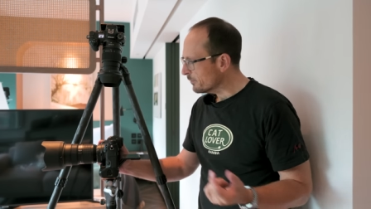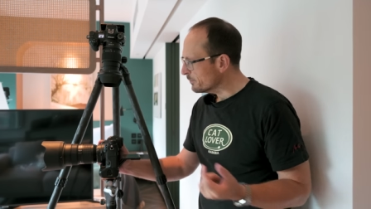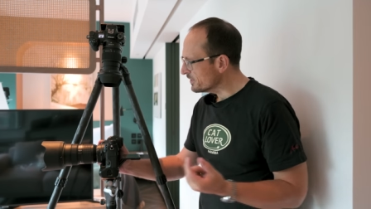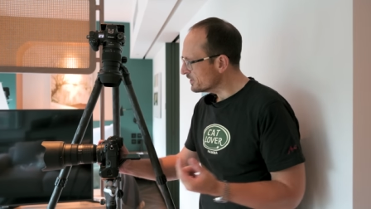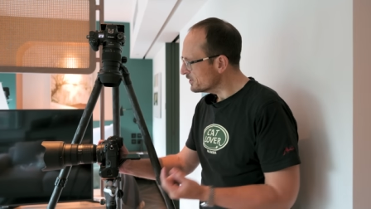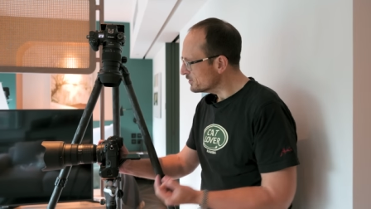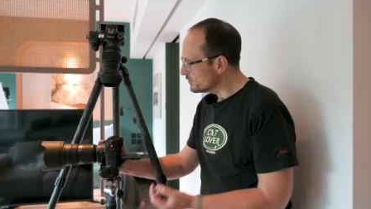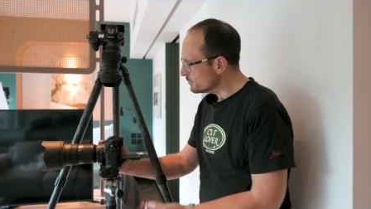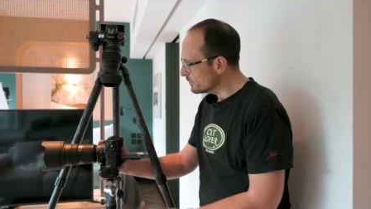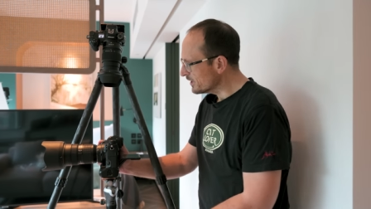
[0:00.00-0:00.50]

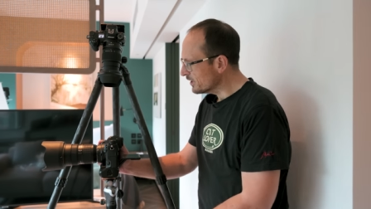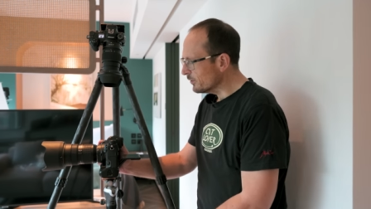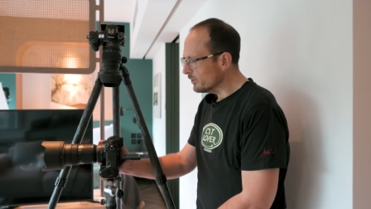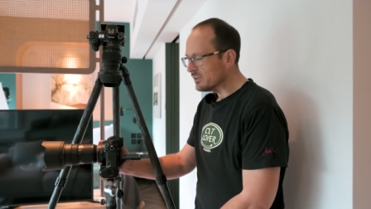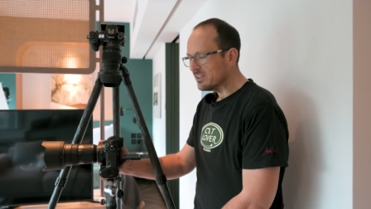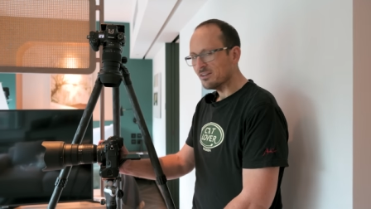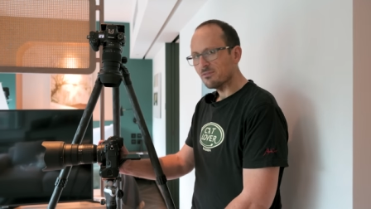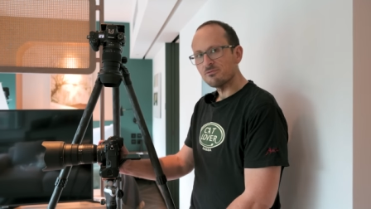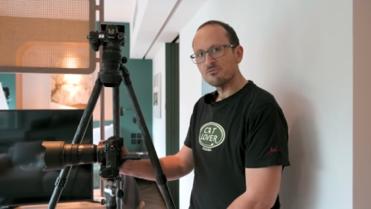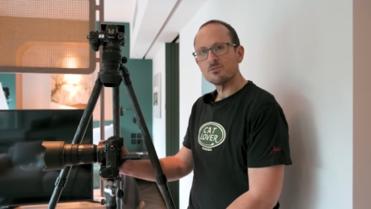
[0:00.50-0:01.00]
because we're
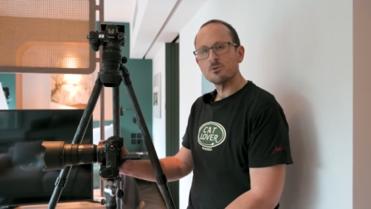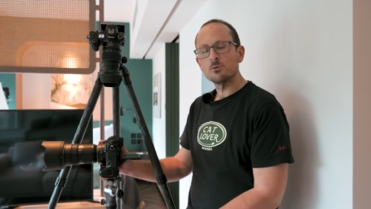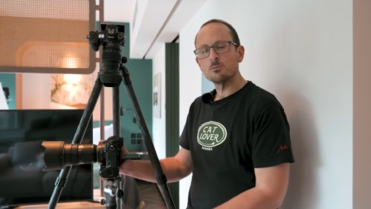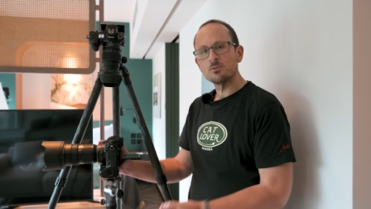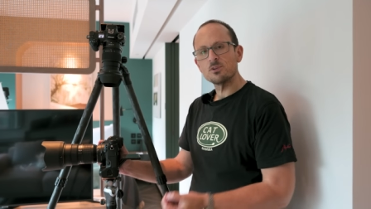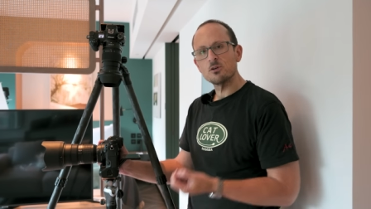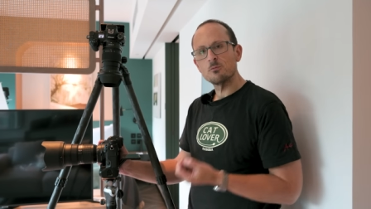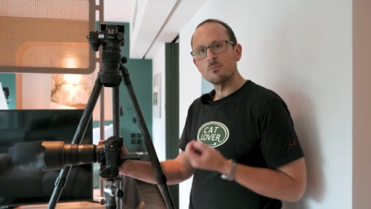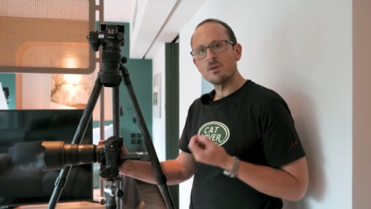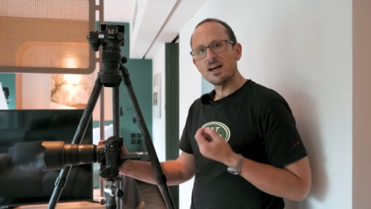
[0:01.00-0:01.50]
going to
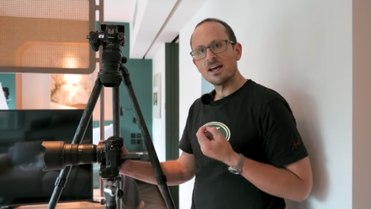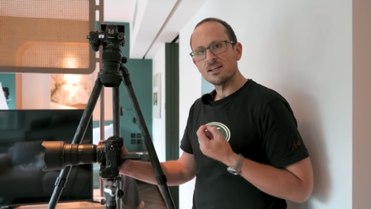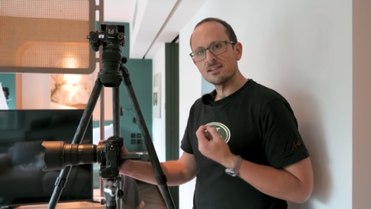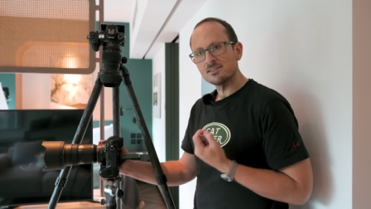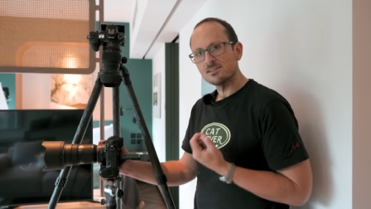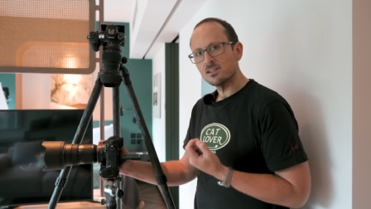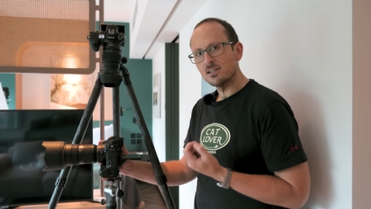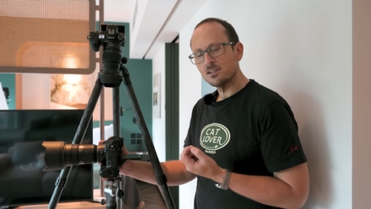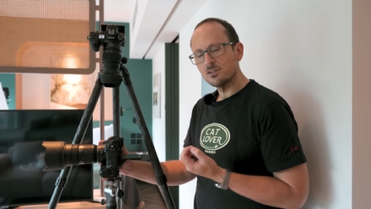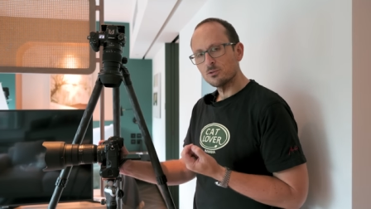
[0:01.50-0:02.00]
film them
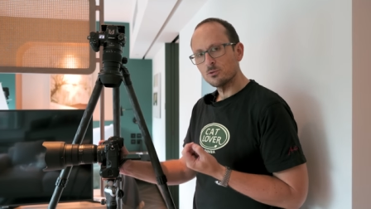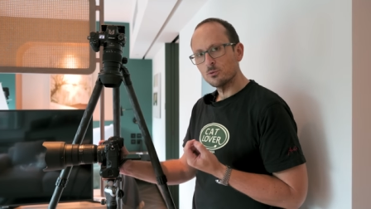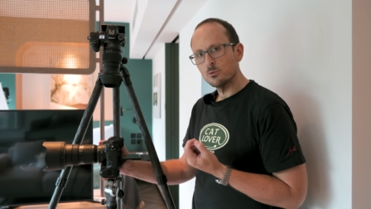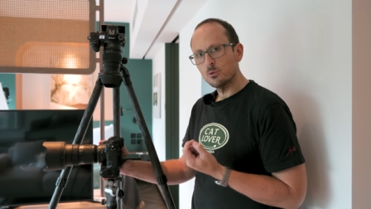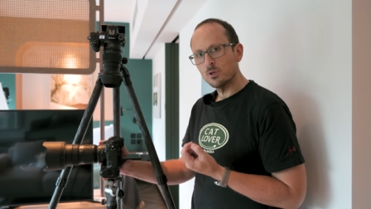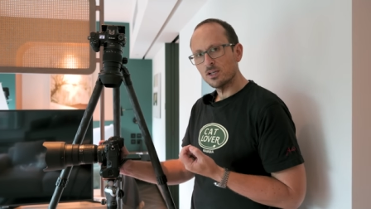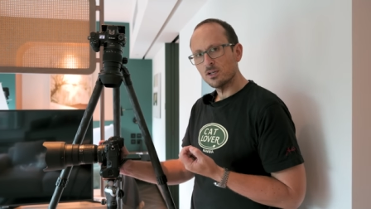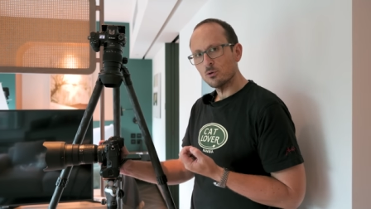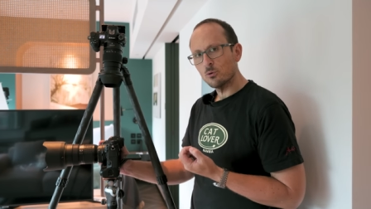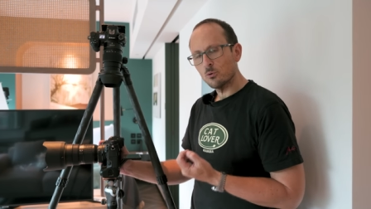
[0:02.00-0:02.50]
as I
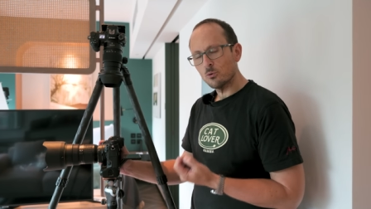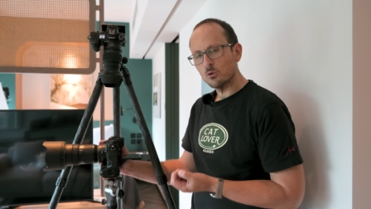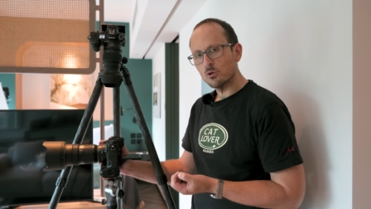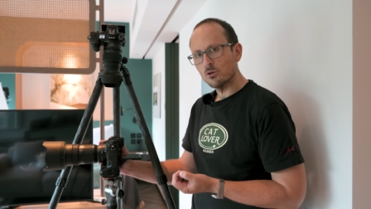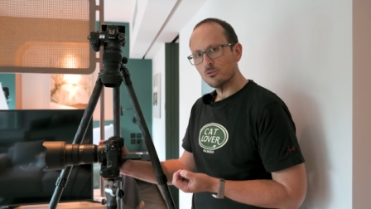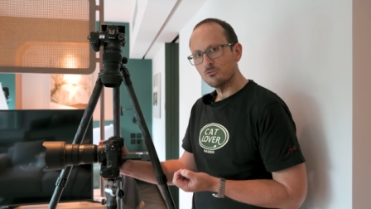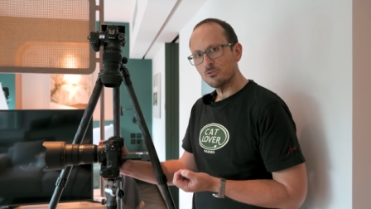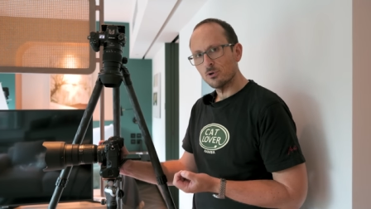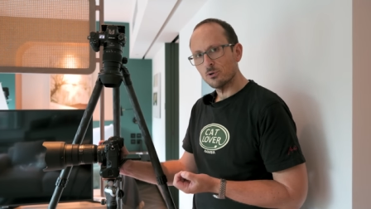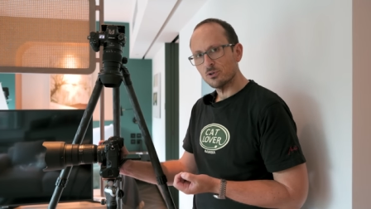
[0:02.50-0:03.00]
do an
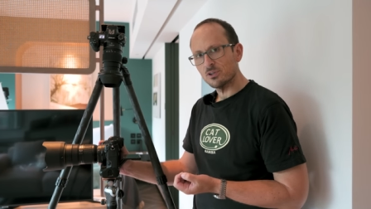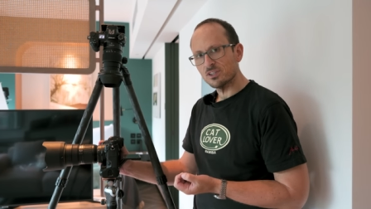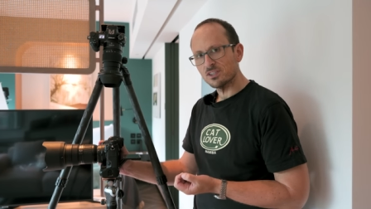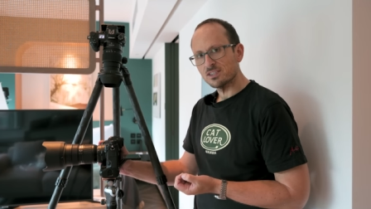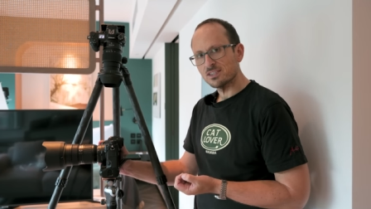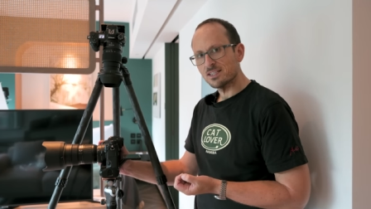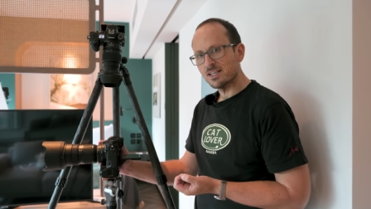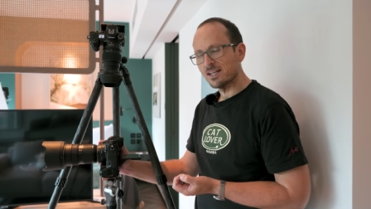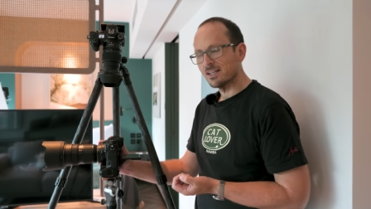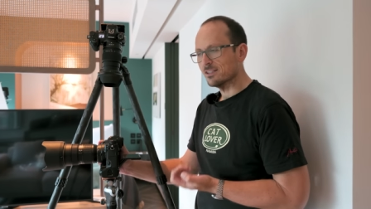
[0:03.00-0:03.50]

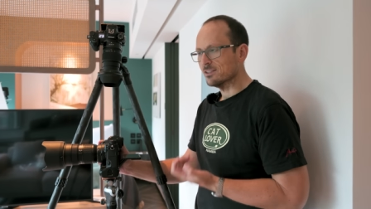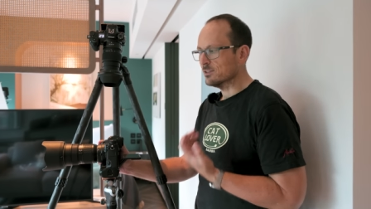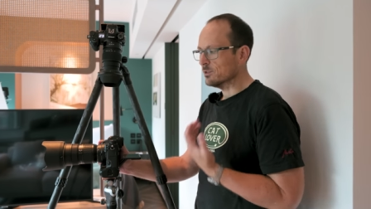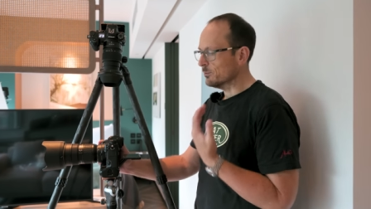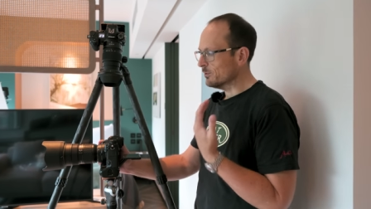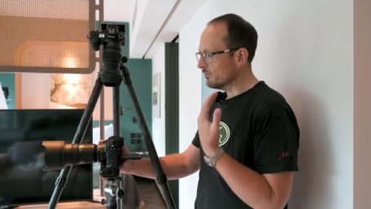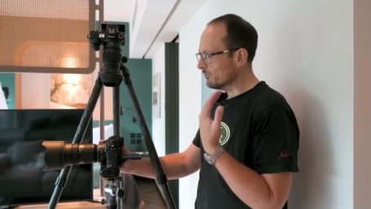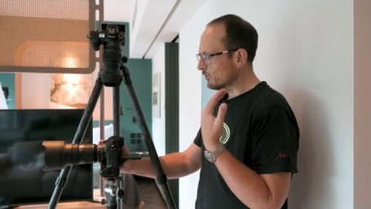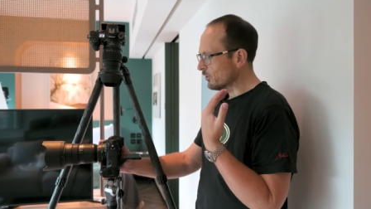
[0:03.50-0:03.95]
autofocus test. So we've